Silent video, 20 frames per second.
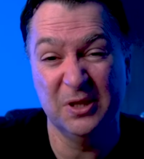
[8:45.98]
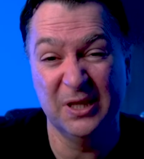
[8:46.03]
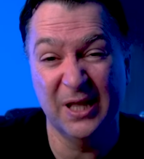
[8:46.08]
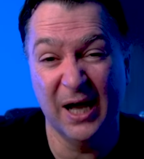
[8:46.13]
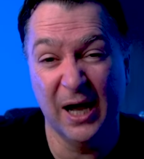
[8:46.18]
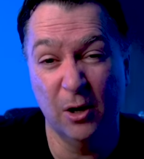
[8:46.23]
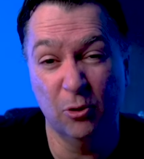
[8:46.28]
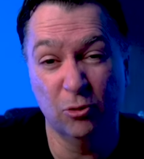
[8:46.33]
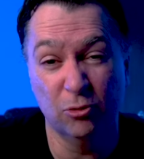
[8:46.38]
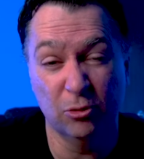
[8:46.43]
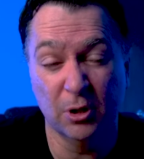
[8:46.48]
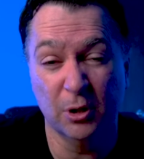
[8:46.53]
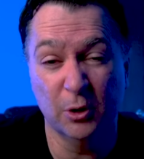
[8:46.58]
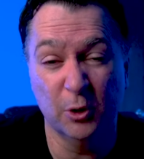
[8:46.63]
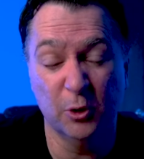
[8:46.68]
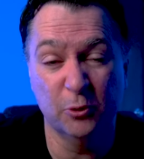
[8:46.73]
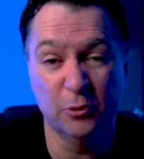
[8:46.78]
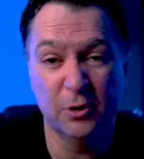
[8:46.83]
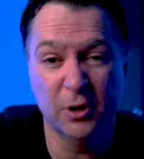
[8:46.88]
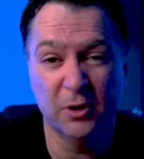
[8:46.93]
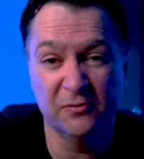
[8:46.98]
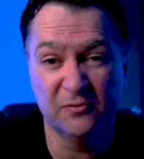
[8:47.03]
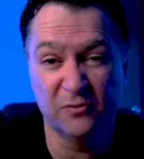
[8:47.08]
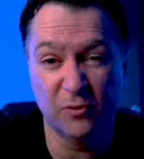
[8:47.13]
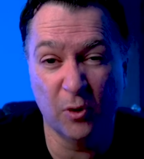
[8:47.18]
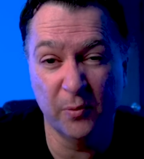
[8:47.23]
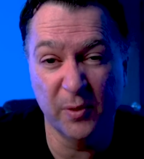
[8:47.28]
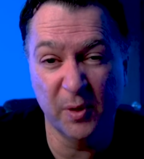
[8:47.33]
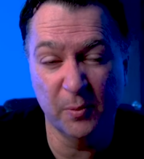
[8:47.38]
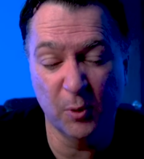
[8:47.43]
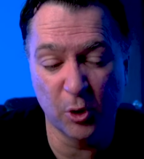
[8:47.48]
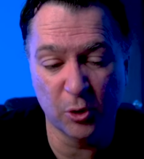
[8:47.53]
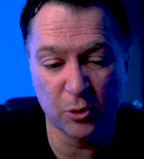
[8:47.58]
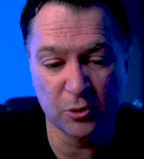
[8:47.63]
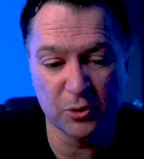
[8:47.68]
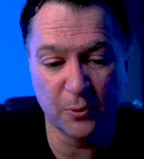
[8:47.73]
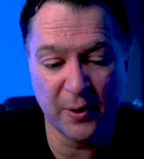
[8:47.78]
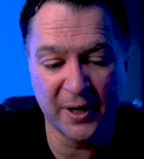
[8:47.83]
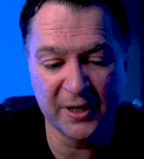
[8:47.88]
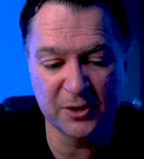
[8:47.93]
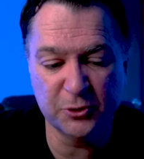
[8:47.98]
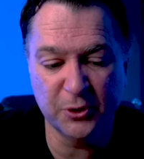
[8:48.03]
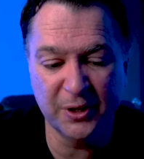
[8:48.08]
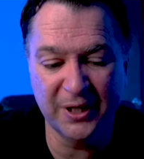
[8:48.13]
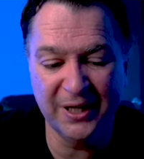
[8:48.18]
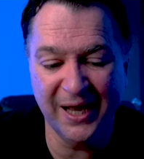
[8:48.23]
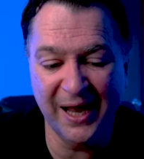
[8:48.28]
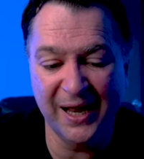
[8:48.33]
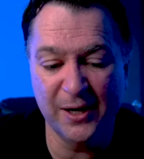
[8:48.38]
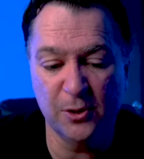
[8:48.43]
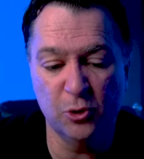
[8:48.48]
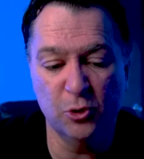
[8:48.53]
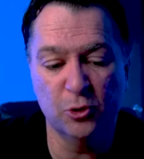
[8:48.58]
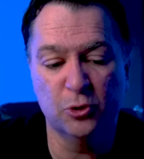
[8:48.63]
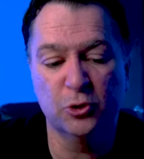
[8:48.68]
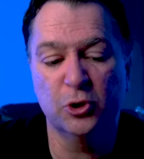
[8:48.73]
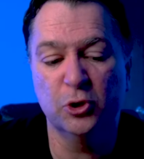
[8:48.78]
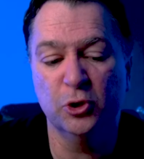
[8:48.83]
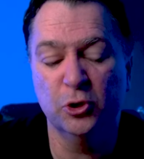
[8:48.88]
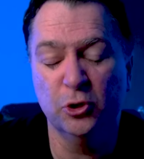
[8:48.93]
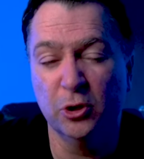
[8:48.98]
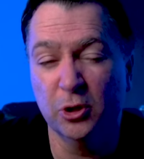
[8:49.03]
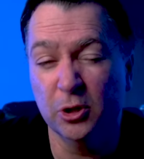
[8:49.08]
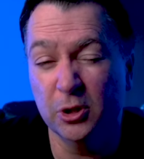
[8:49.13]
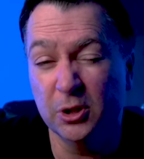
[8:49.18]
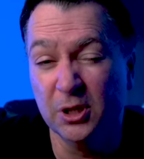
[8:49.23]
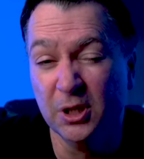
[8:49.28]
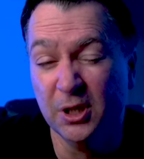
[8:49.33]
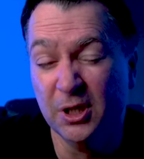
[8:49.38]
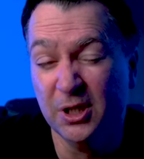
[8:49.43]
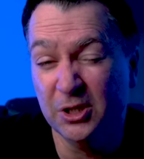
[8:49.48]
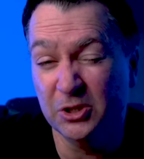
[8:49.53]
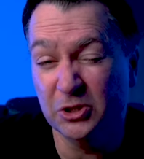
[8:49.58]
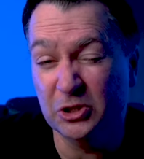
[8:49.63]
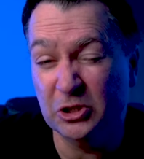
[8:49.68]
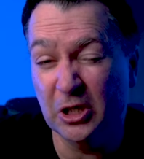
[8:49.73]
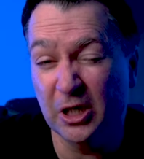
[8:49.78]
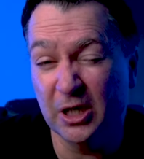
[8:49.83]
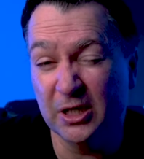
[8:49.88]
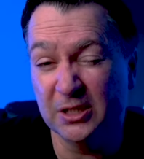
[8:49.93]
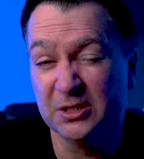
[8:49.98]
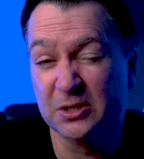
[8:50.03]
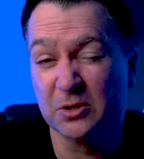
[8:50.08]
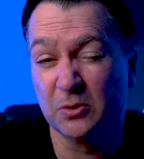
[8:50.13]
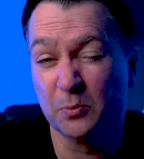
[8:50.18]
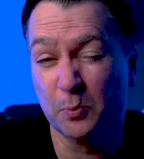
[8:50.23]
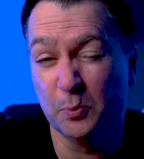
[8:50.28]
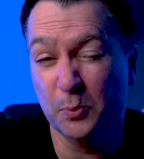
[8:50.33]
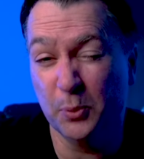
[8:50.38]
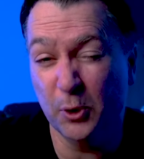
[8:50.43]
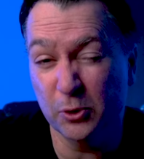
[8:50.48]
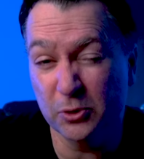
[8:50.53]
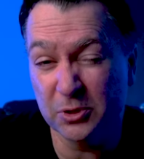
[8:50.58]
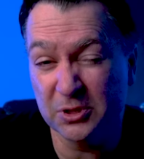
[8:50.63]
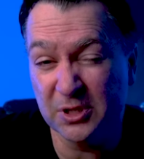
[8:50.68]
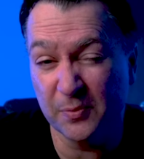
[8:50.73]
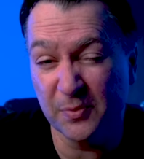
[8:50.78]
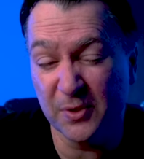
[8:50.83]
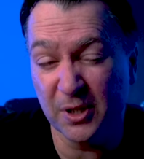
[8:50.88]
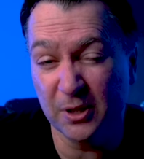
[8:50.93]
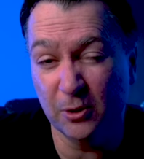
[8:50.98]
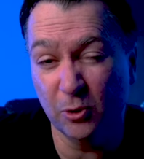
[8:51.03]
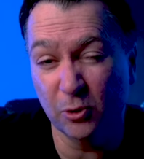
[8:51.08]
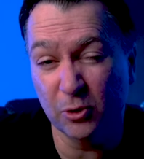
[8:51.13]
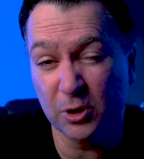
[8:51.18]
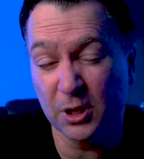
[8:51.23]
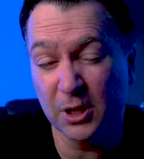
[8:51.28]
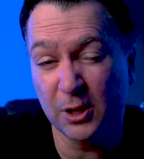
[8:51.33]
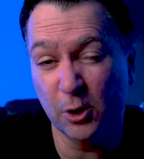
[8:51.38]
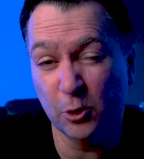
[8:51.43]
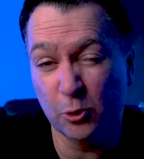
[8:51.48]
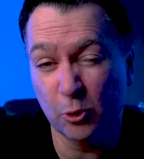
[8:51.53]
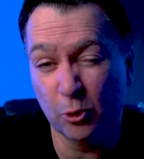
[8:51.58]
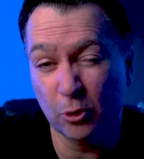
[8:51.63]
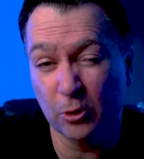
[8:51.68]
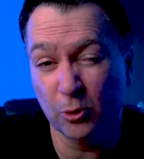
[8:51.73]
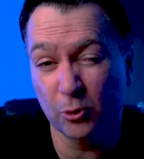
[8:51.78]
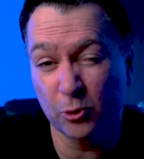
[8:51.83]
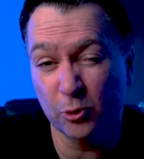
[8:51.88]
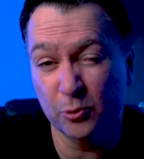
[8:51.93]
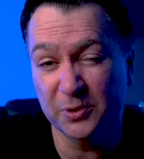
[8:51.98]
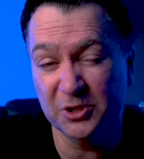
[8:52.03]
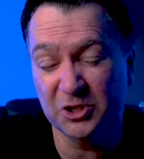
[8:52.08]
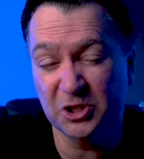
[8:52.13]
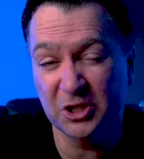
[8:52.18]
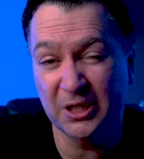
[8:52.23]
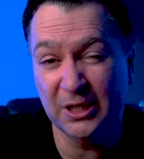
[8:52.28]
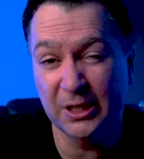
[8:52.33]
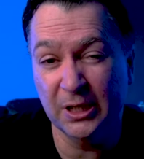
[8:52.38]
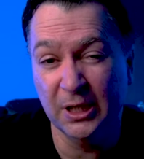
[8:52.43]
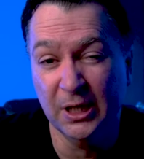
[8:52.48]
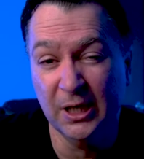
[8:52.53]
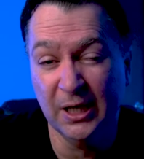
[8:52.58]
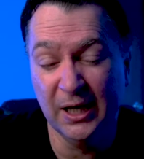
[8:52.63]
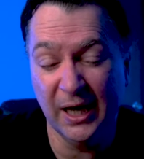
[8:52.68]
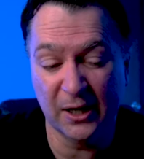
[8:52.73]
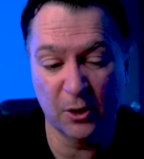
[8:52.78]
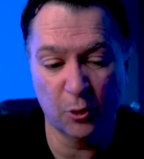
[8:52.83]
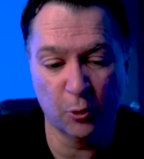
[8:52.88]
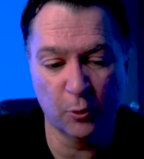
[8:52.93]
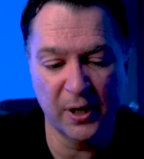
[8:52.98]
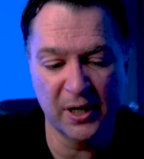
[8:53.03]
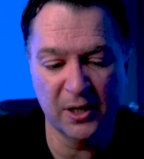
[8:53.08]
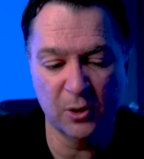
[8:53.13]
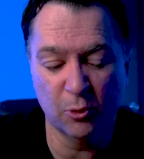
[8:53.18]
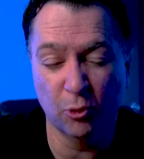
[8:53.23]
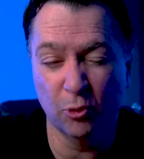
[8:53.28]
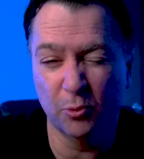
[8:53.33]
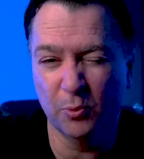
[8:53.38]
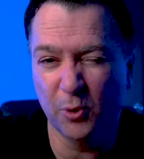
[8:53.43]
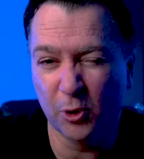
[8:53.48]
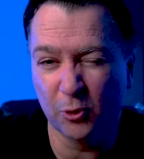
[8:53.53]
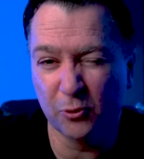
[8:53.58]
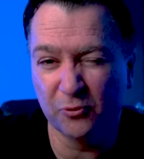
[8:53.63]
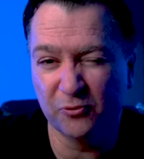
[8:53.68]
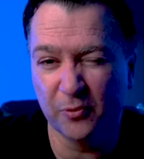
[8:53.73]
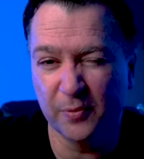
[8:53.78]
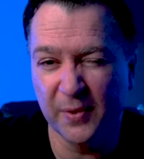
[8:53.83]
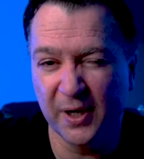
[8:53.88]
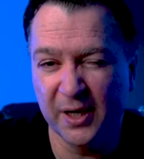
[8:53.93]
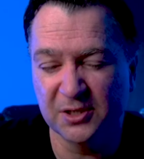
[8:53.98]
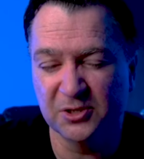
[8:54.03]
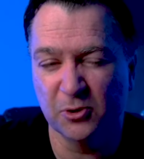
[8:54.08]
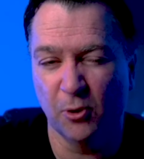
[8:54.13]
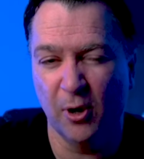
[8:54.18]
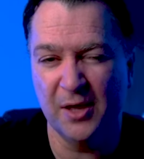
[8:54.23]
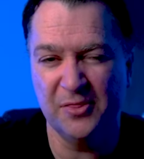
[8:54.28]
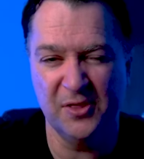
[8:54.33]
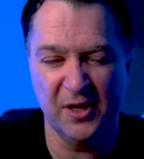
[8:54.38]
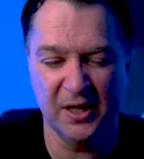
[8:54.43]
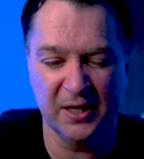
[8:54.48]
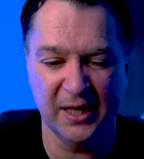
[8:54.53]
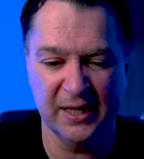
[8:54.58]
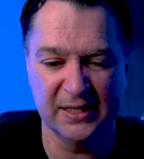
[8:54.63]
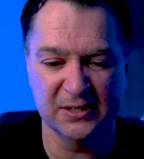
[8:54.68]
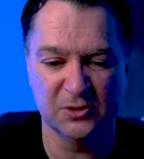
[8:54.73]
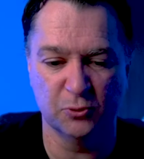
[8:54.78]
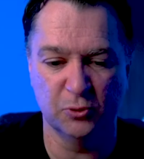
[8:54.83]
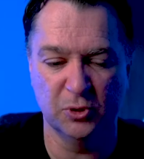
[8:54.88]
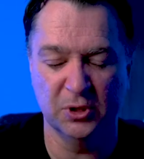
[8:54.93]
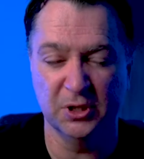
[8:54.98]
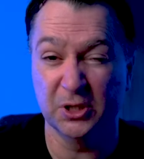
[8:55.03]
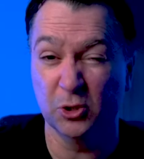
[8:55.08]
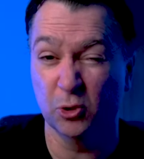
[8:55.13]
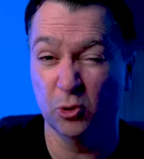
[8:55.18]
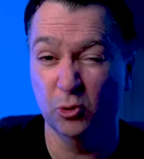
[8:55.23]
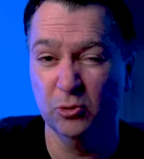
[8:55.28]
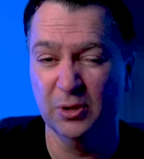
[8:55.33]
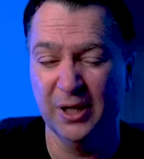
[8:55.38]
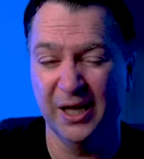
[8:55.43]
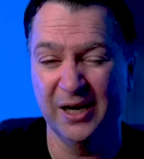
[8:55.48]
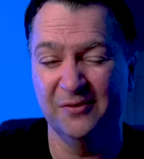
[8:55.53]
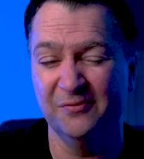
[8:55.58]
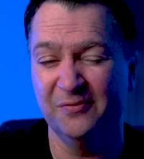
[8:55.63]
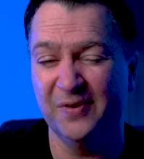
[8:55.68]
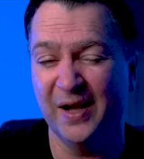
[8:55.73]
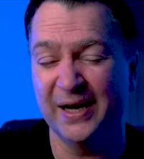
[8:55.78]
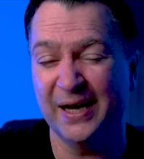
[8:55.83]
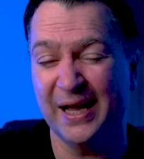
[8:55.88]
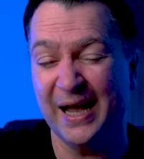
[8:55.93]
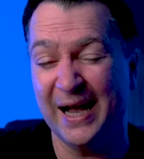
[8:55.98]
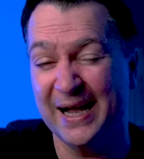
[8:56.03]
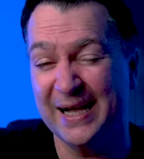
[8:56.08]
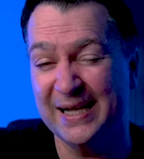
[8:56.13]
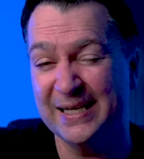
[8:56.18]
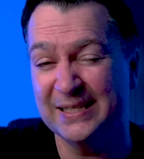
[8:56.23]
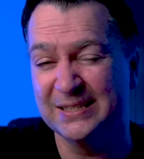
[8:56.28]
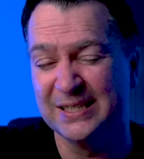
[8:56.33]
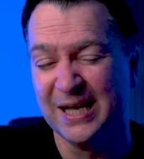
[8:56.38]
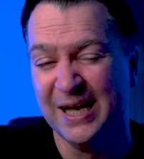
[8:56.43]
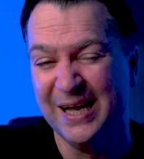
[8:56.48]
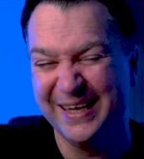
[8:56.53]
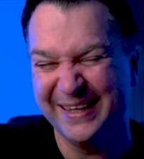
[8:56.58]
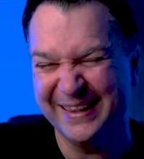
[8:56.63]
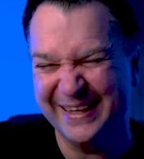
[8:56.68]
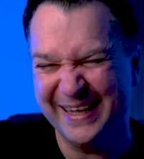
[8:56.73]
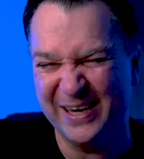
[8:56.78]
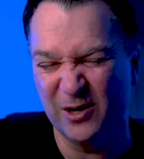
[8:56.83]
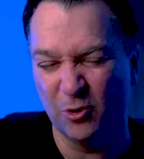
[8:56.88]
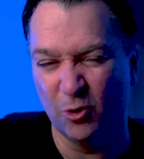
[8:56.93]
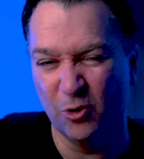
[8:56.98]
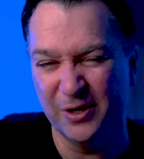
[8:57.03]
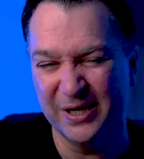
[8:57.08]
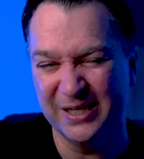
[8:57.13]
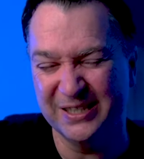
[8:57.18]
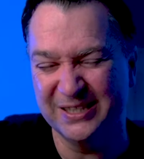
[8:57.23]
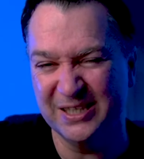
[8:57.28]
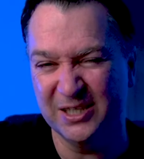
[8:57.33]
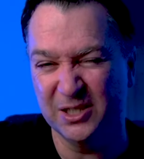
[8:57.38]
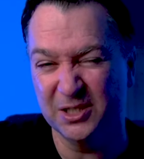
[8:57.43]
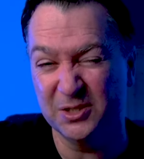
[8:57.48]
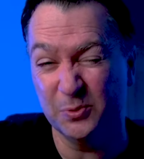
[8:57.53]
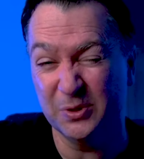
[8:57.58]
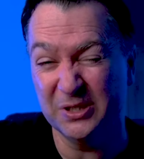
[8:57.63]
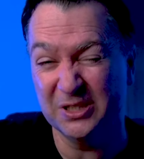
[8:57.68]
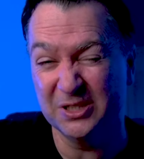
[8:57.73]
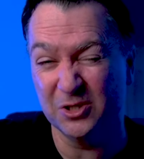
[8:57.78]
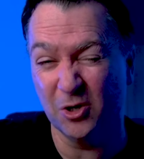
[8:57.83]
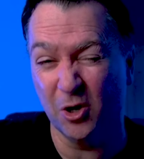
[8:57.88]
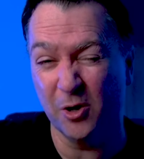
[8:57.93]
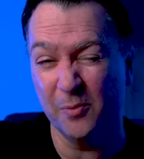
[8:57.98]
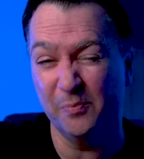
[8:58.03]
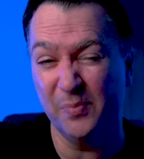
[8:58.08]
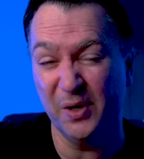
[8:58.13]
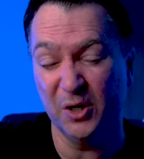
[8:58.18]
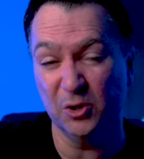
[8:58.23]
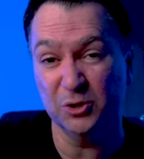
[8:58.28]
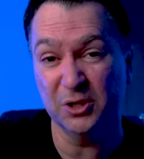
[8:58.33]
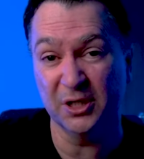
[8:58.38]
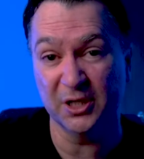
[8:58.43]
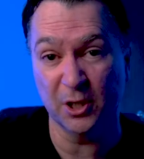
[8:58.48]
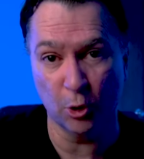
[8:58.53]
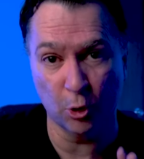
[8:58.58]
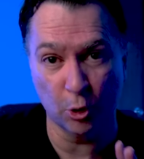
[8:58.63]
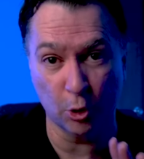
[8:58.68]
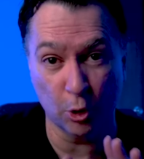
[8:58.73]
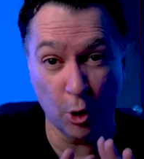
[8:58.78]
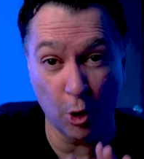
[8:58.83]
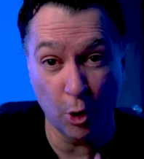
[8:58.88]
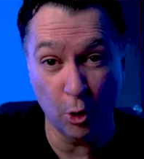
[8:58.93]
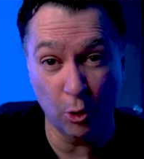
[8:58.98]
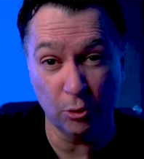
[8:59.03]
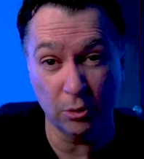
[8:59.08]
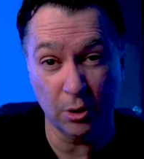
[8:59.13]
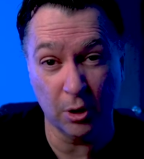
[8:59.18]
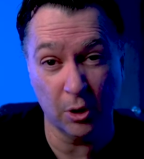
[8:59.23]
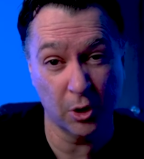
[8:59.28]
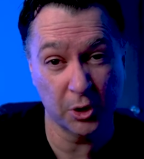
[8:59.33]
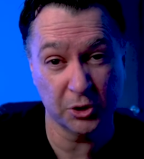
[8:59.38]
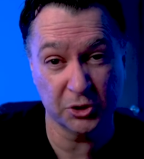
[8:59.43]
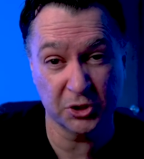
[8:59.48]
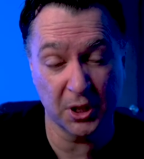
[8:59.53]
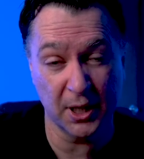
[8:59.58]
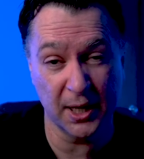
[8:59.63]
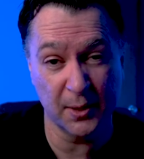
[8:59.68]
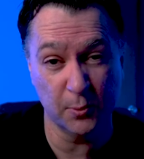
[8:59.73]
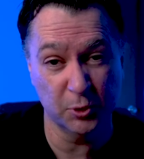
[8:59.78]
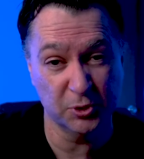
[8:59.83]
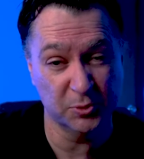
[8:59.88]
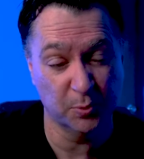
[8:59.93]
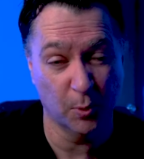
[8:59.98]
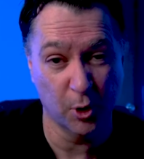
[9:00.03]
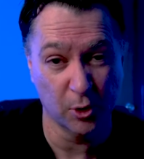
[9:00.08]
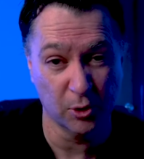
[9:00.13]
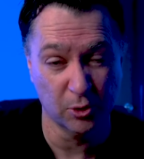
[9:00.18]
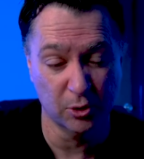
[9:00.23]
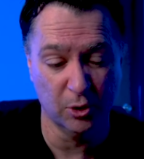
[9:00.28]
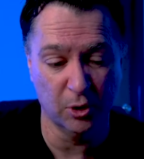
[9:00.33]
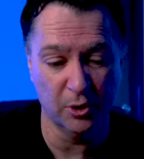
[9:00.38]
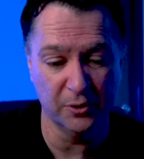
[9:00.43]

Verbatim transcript: download from the model directory. And you could just put something locally on your local machine and create your own model from there. So I think that's really cool. And in fact, as later on this year, as we start building our own large language model